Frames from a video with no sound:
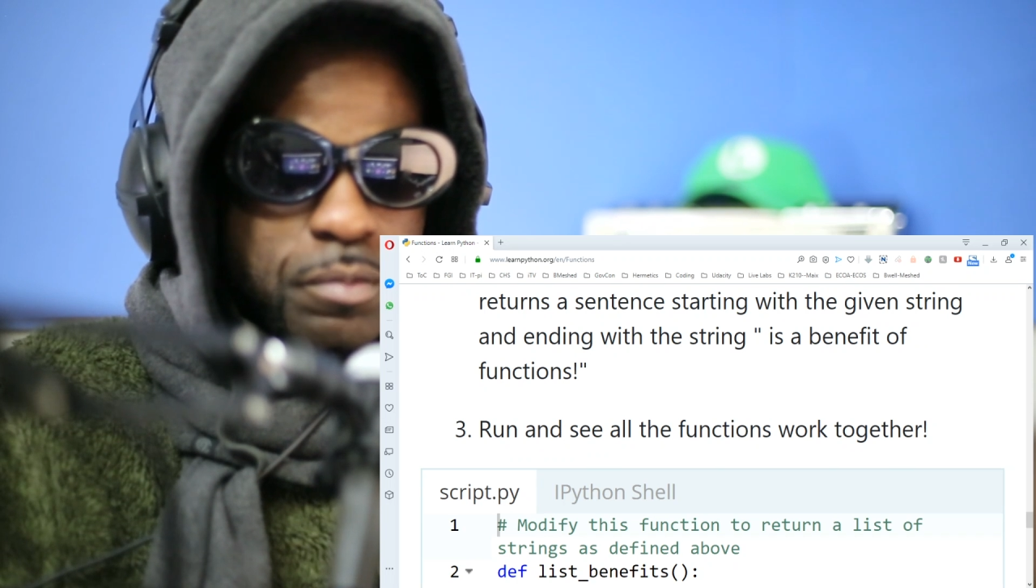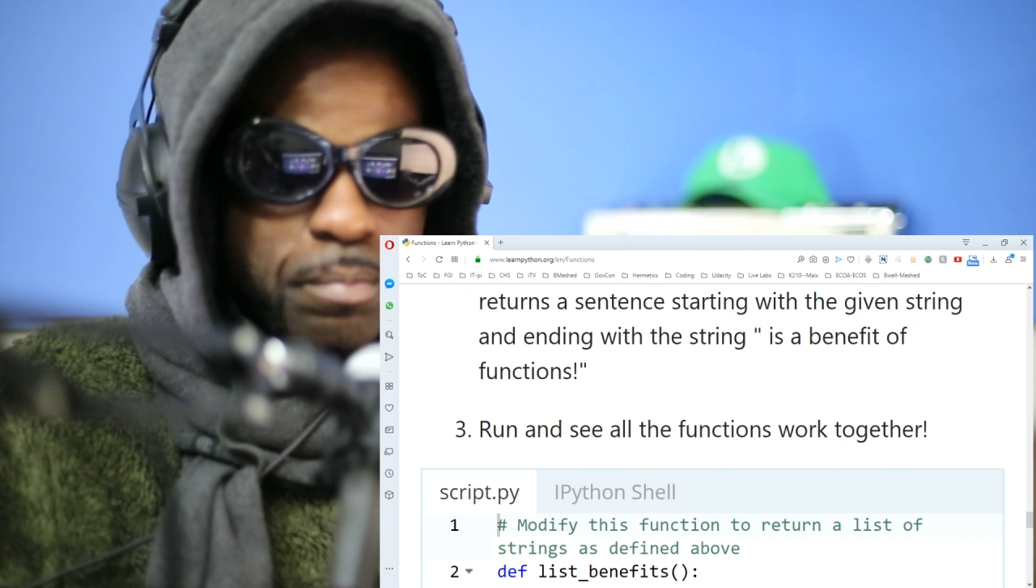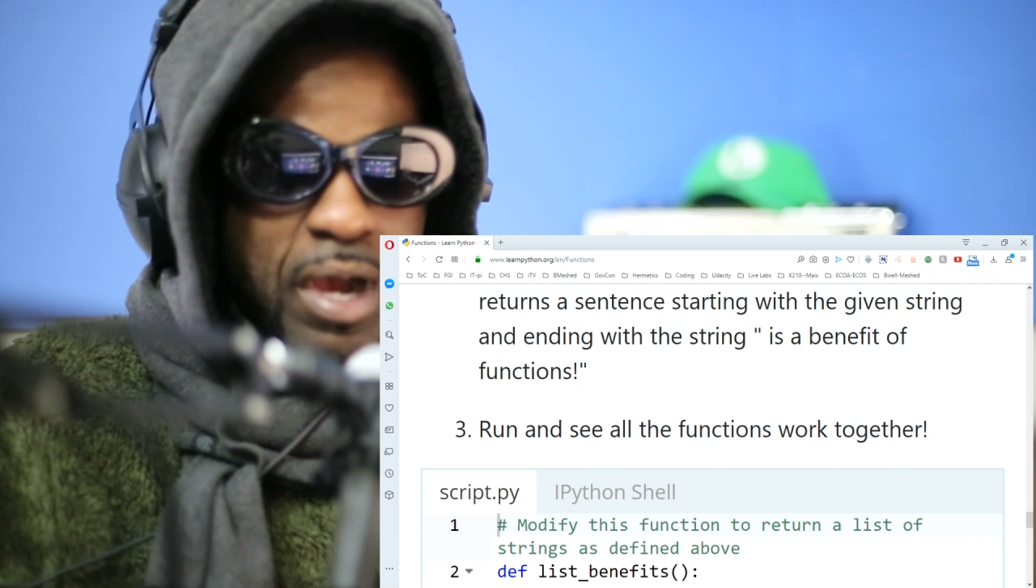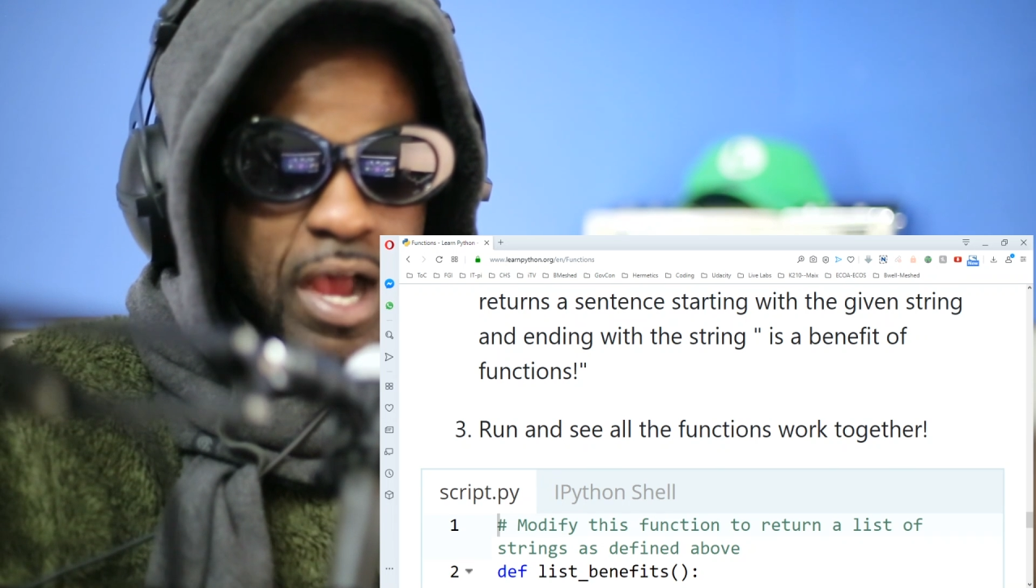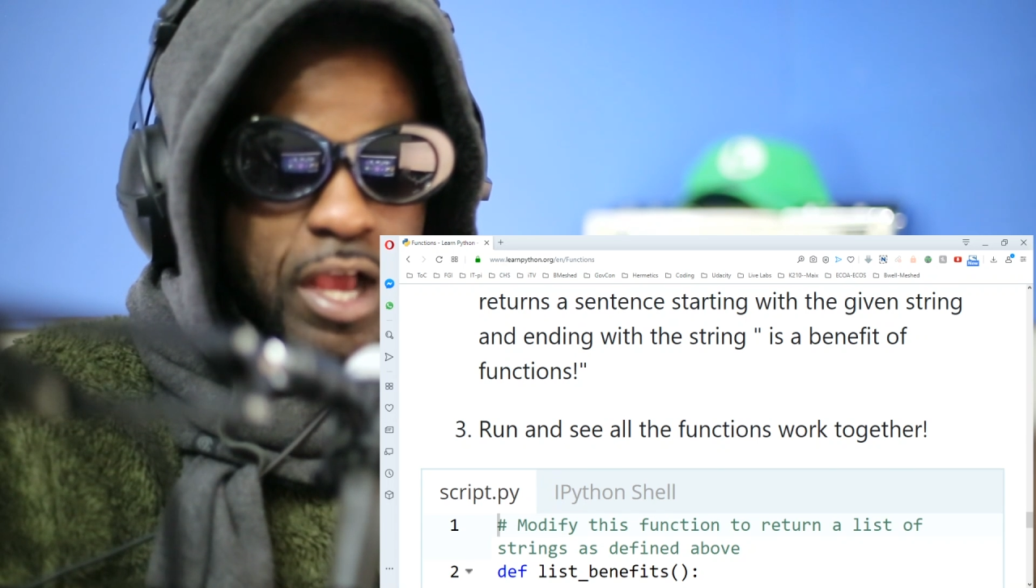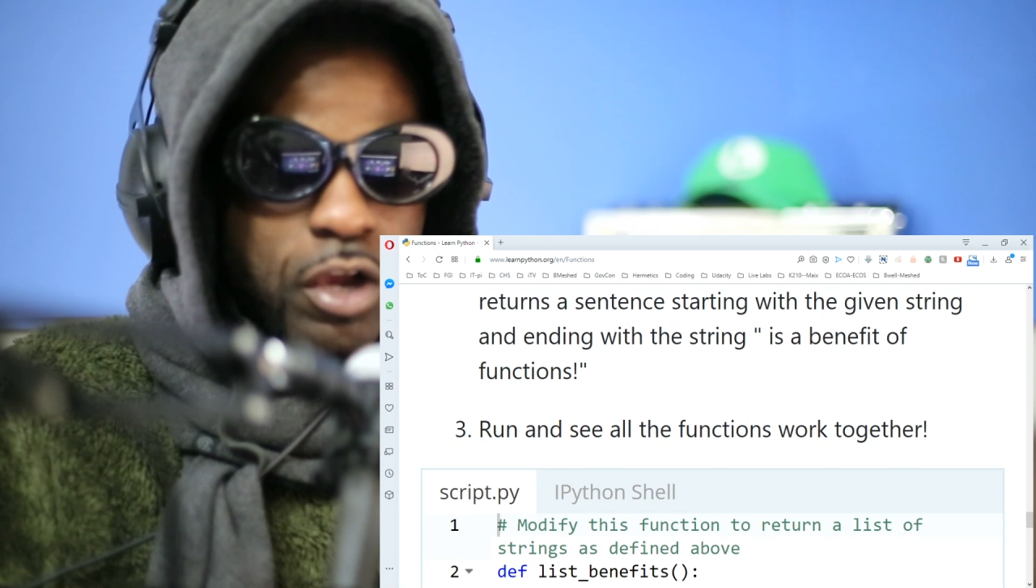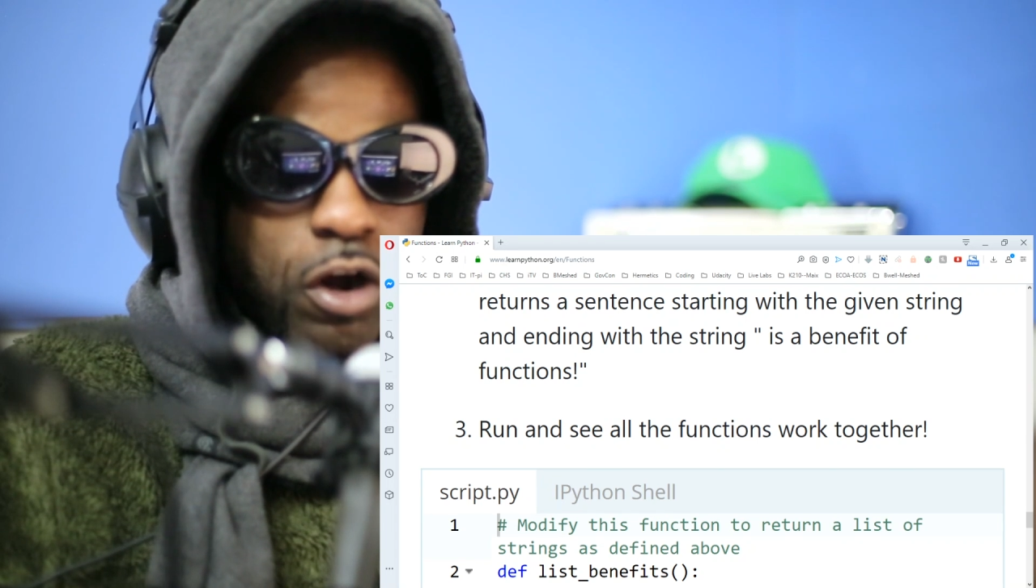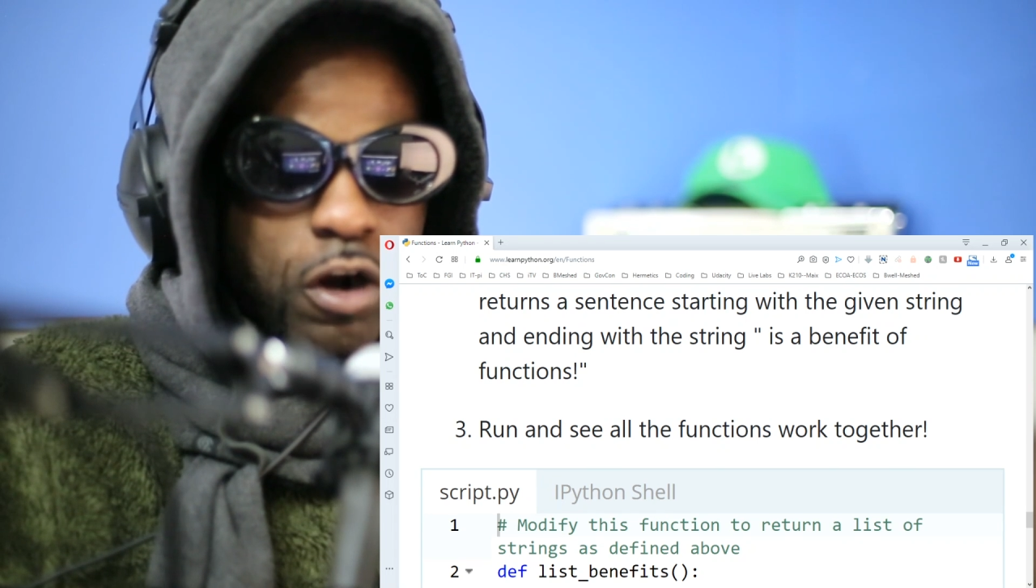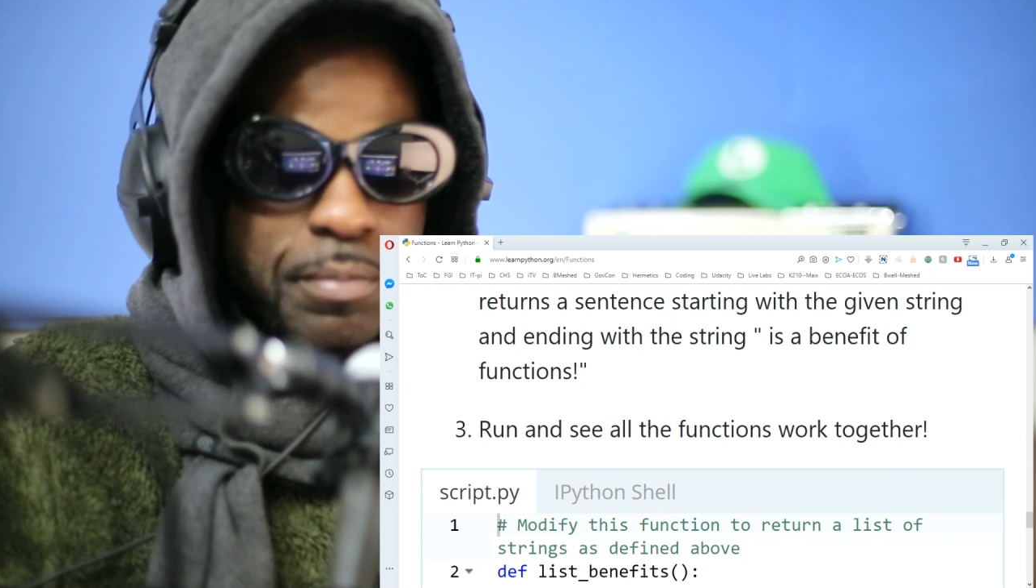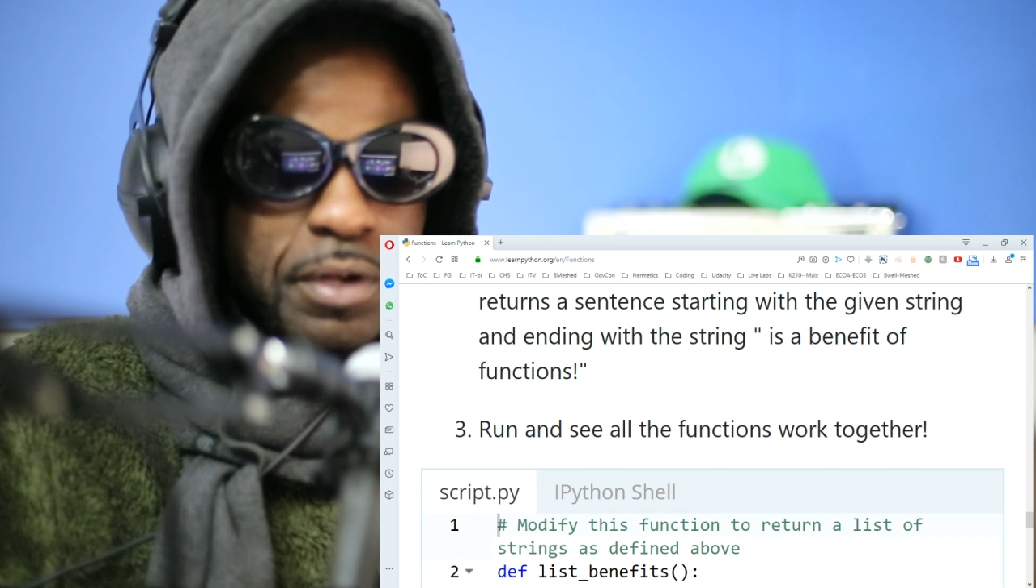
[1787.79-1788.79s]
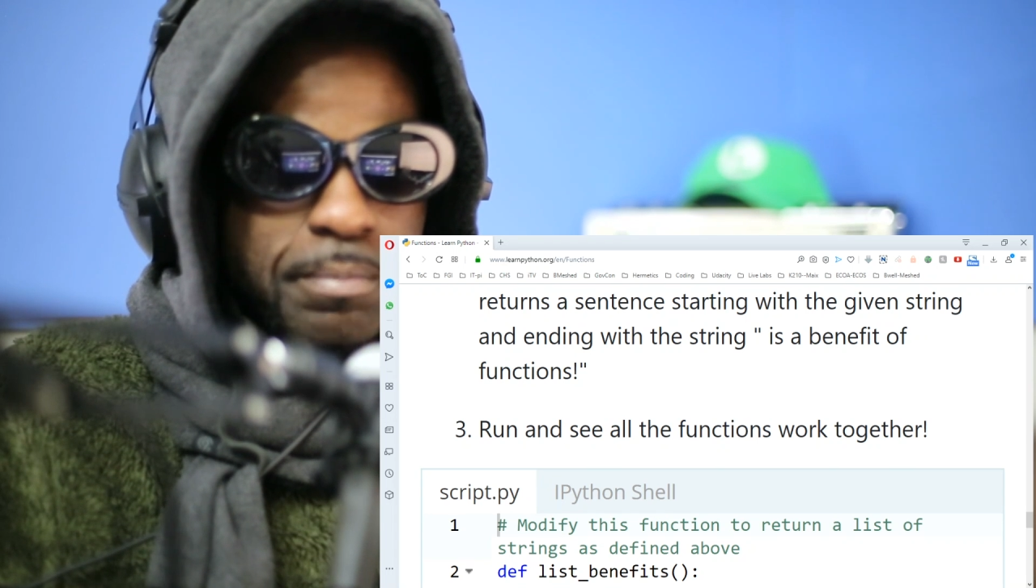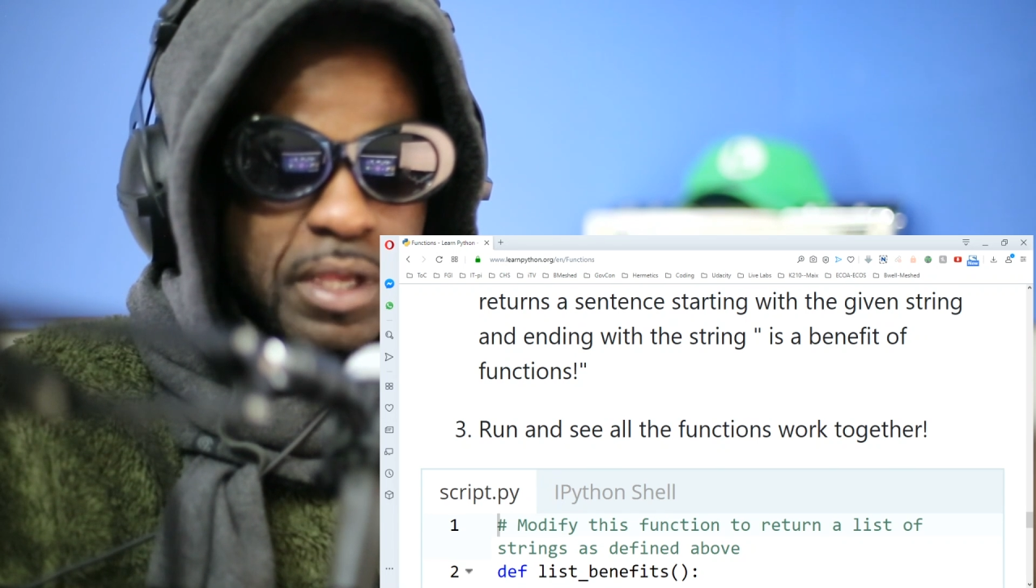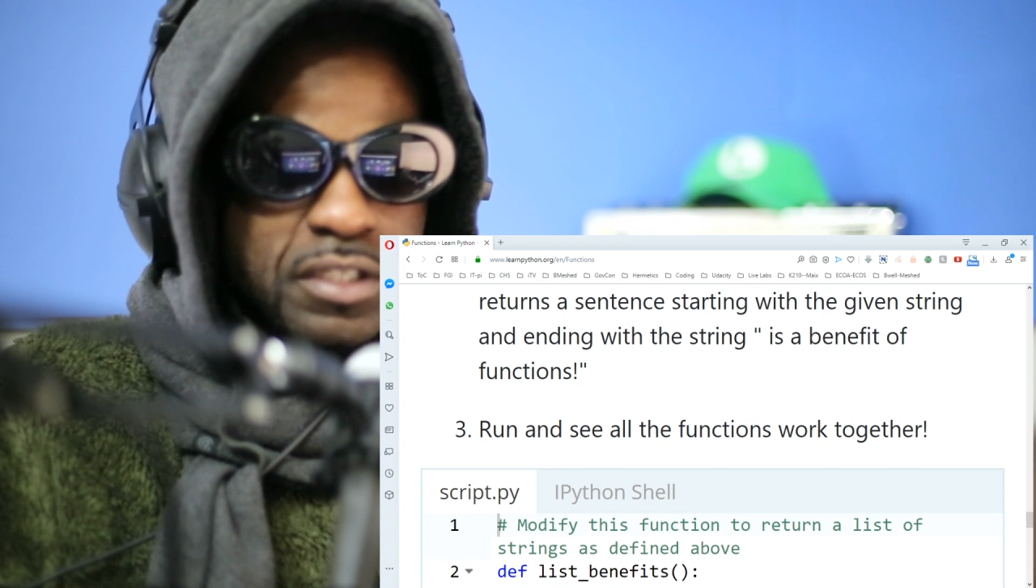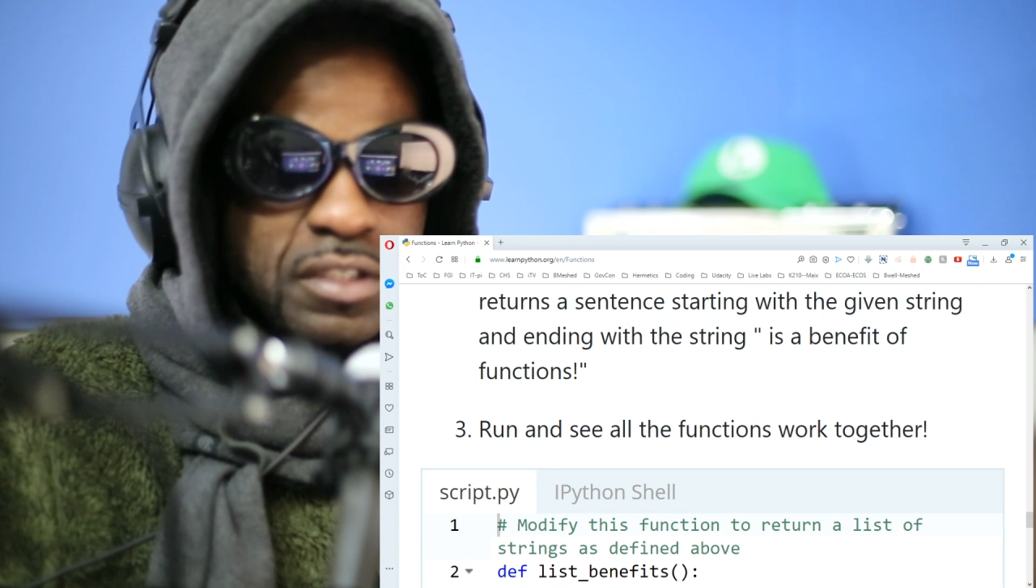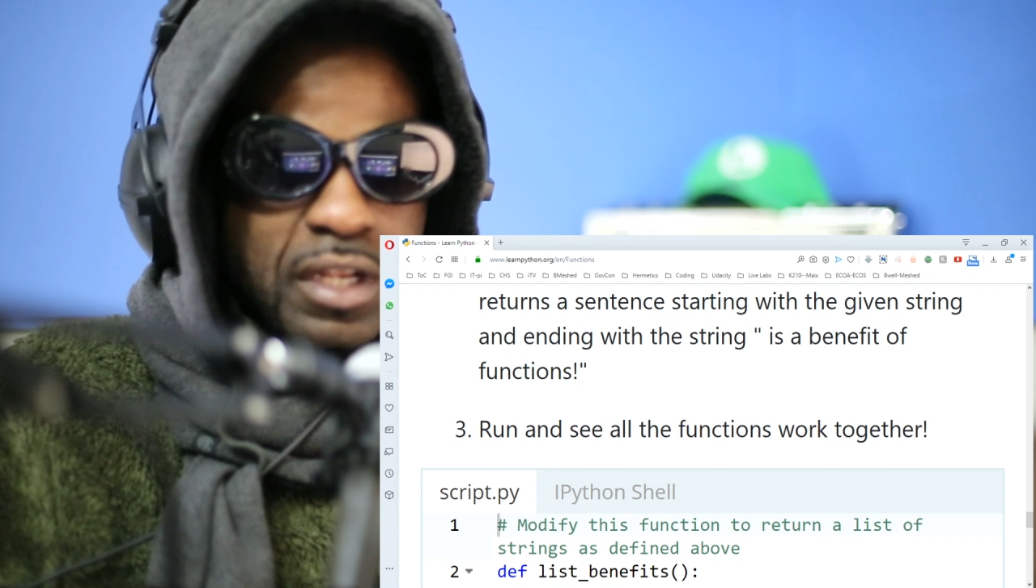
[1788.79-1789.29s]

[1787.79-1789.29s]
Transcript: by carbon-based